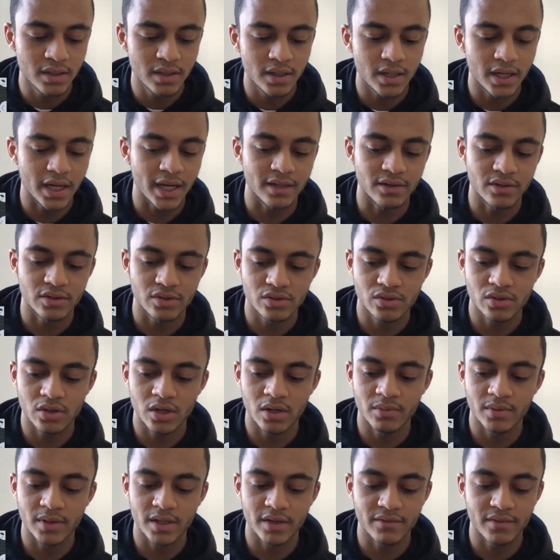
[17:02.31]
at the start
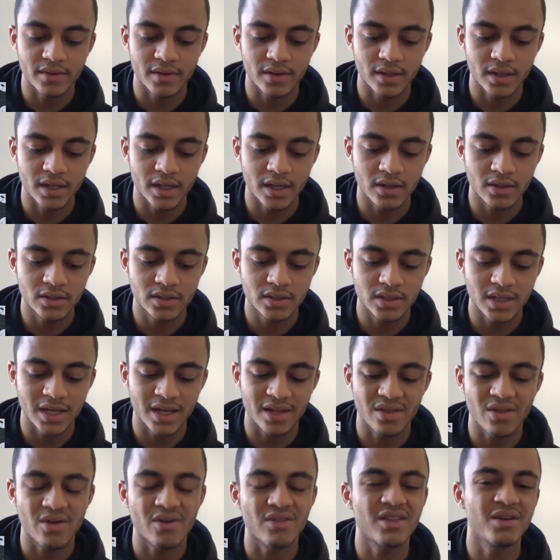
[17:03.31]
with everything else. I
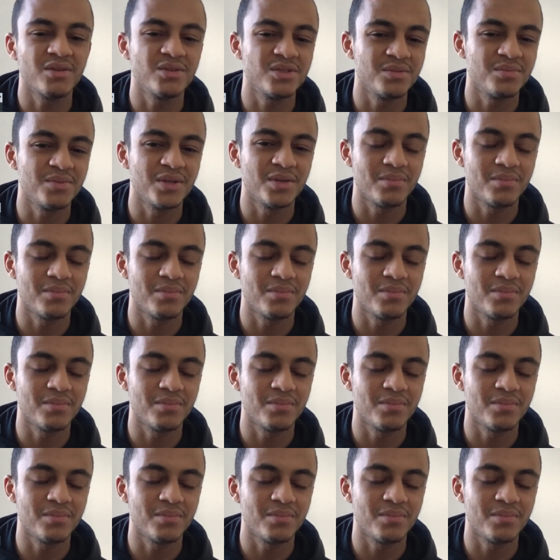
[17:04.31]
thought that was a bit